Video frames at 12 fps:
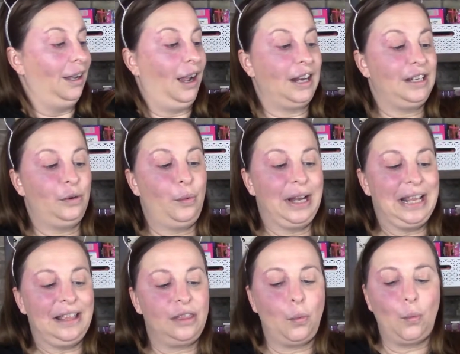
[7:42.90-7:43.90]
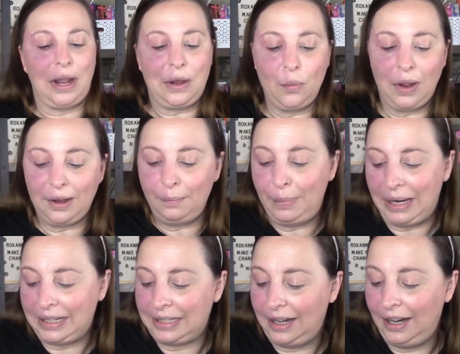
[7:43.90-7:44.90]
I did want to get the white one,
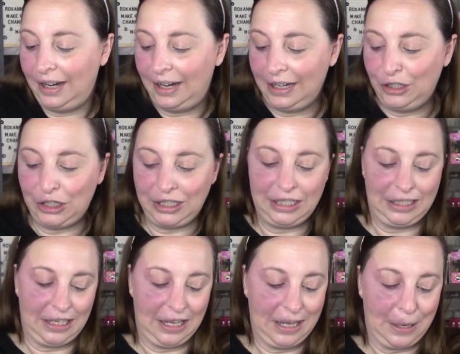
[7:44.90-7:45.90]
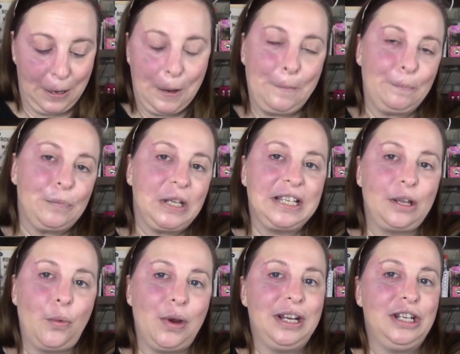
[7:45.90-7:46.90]
but just because I
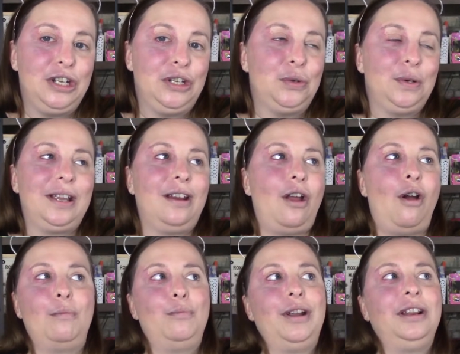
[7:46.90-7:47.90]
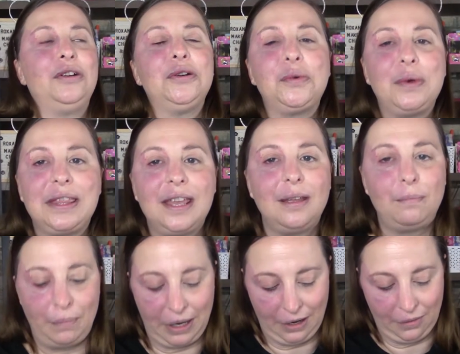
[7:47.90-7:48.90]
wanted to do like an ombre look with it,
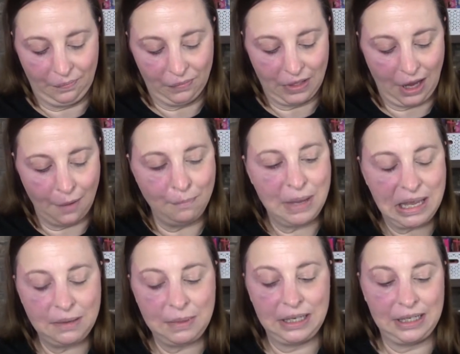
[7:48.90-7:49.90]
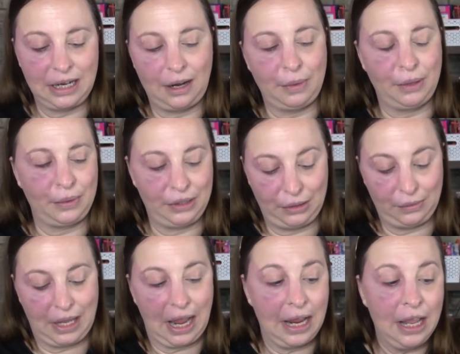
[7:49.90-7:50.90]
but maybe in time I will do
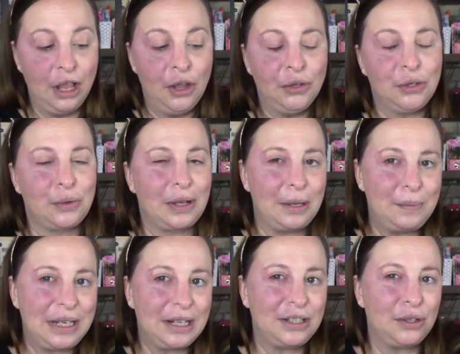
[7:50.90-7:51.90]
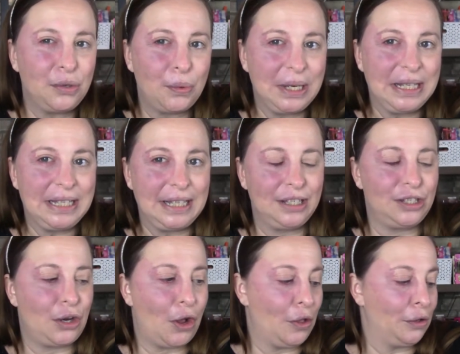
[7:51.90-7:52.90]
that. So the lipsticks are
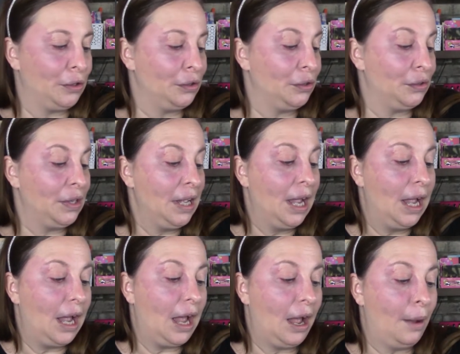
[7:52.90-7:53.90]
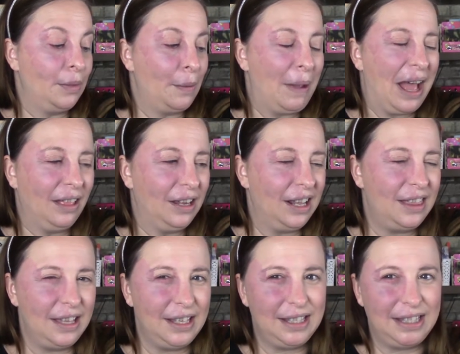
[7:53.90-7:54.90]
$26. The palette I
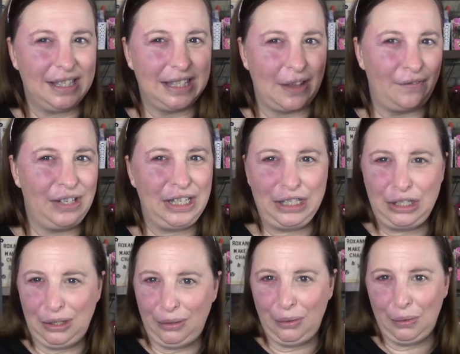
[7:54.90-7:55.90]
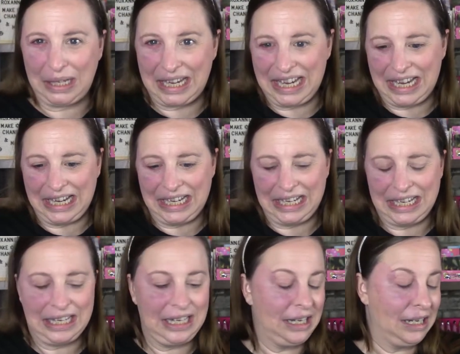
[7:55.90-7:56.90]
think is 72
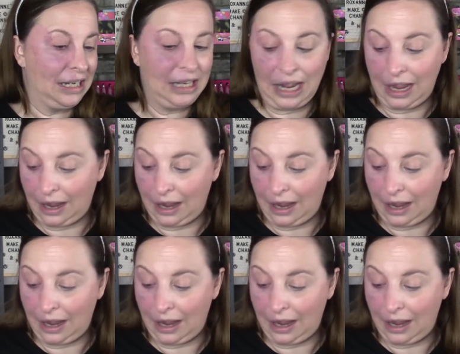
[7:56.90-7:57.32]
Canadian.